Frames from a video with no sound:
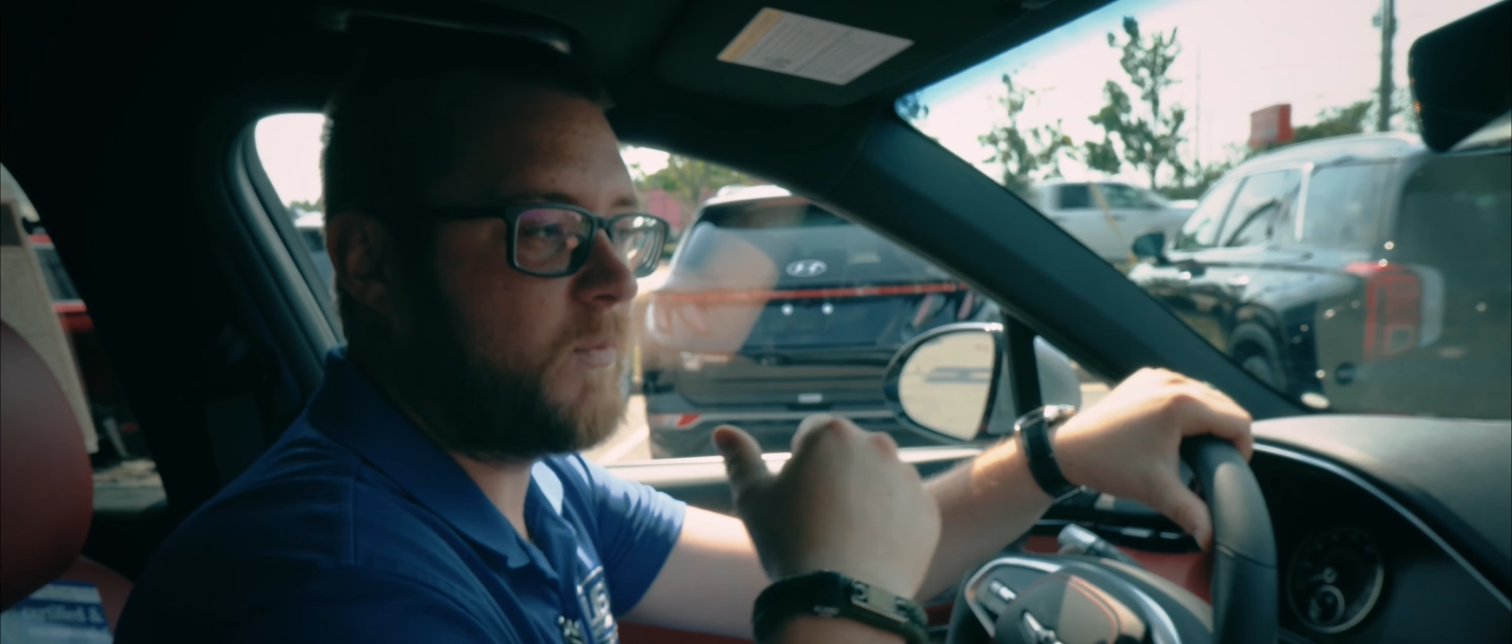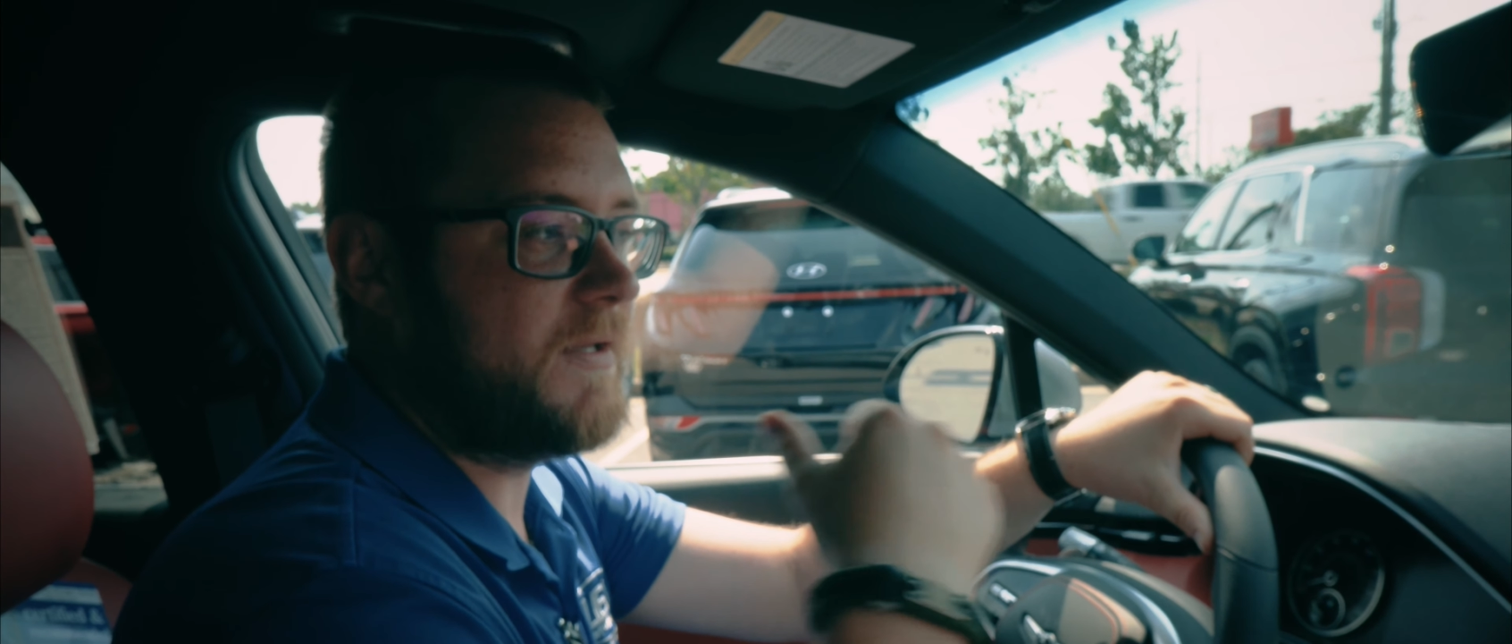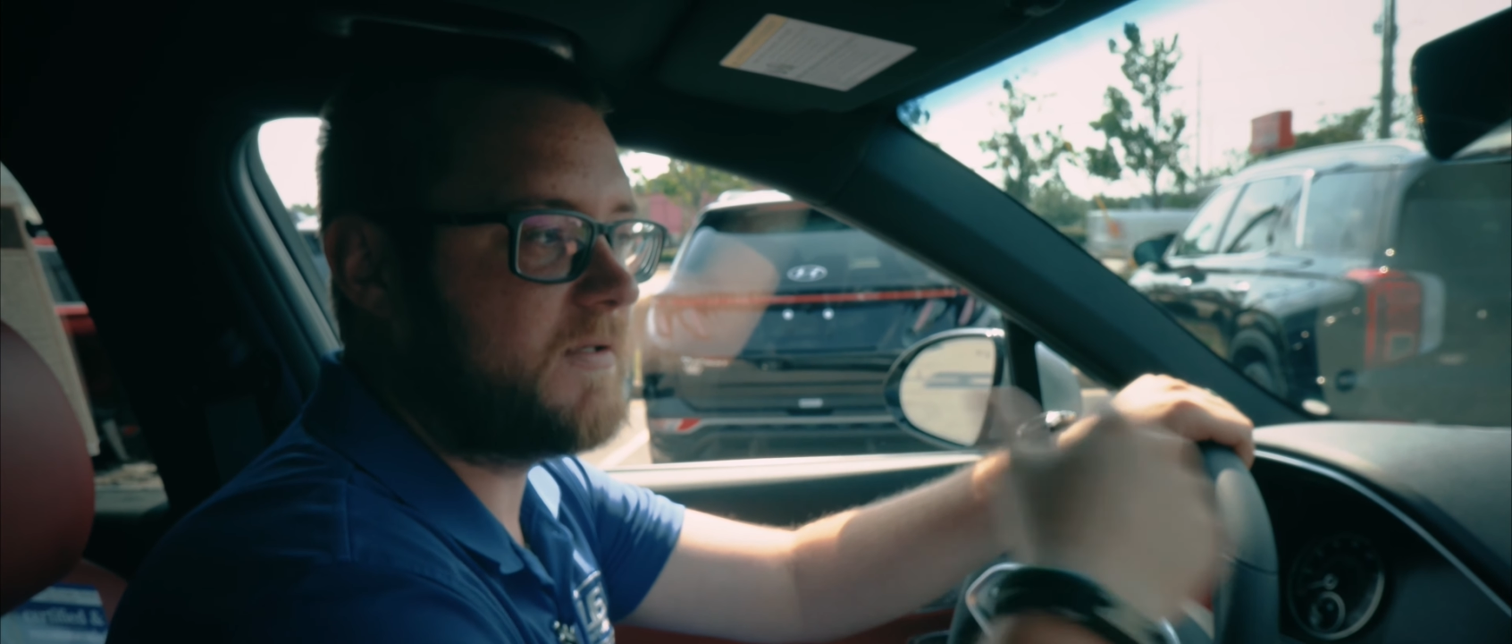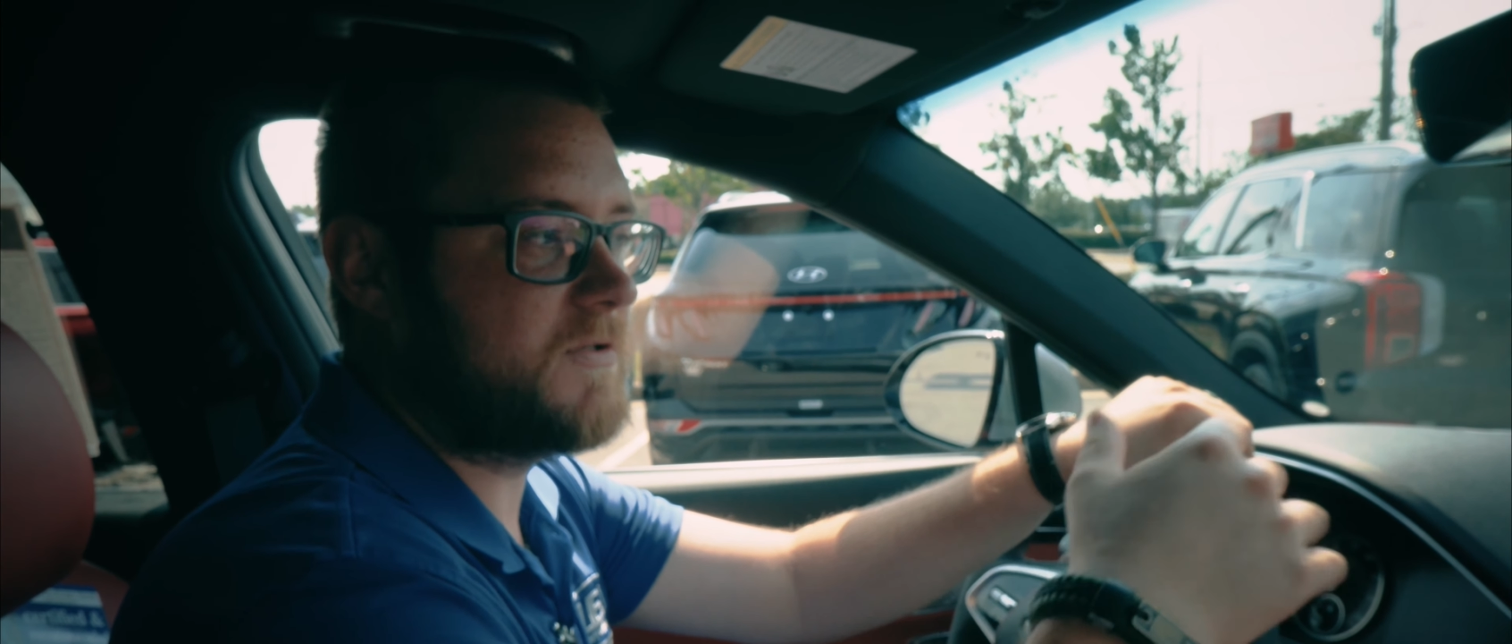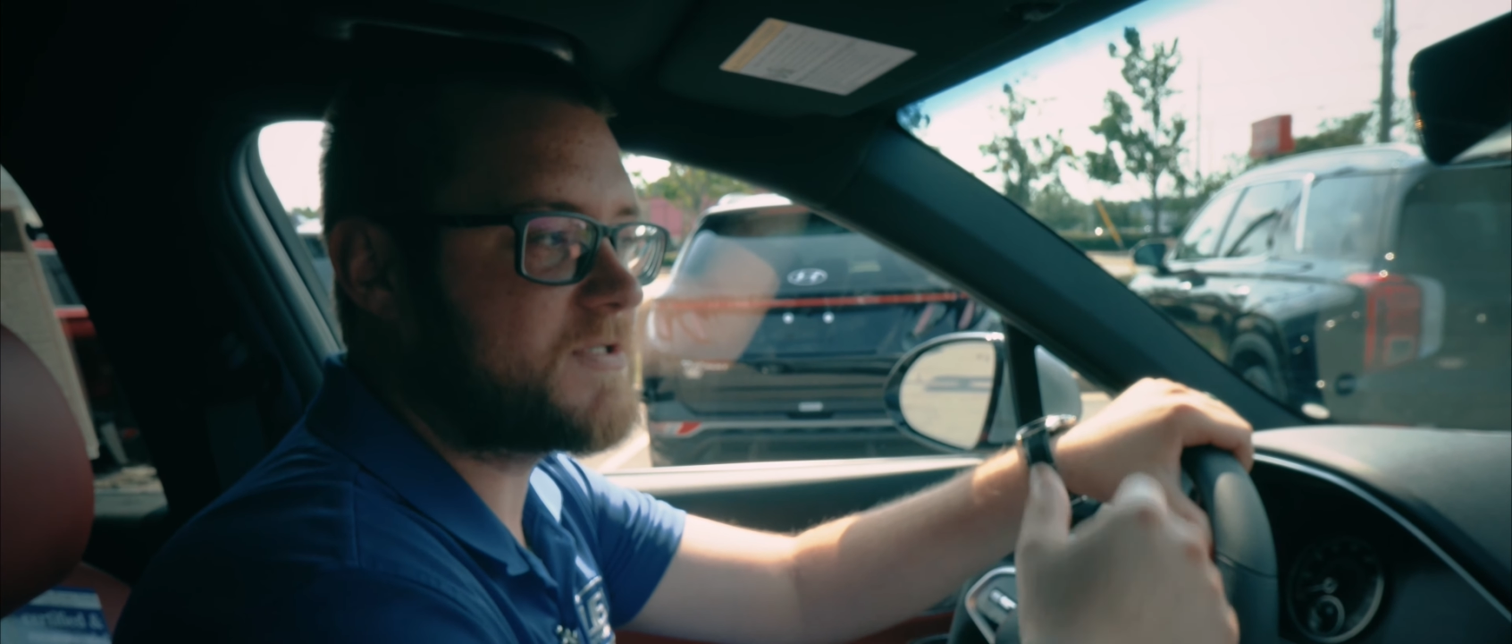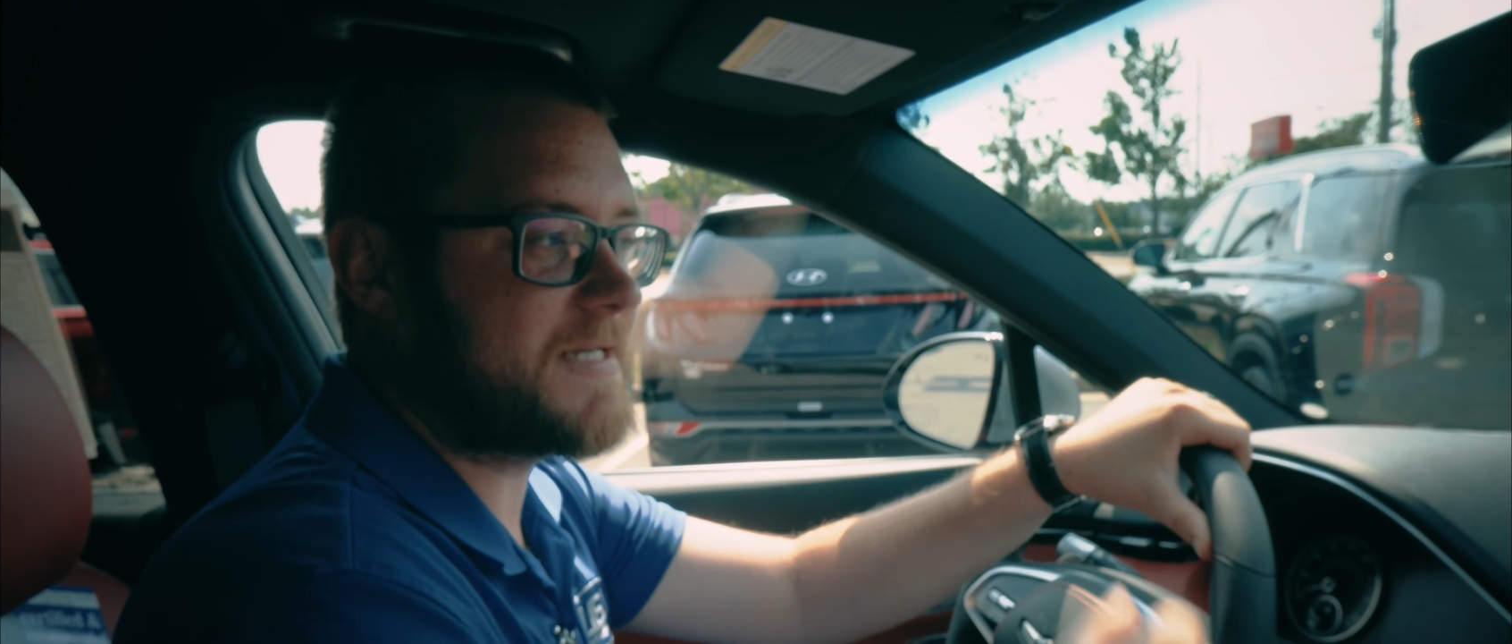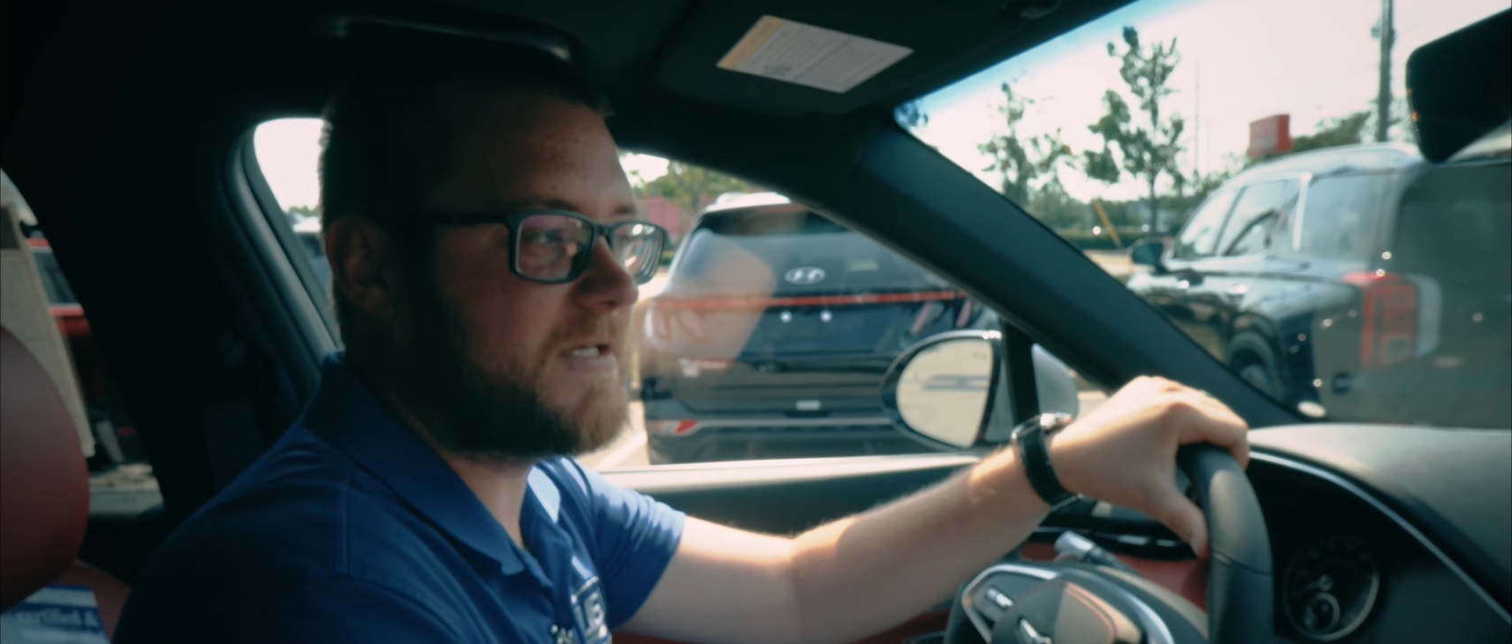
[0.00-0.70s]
way you can just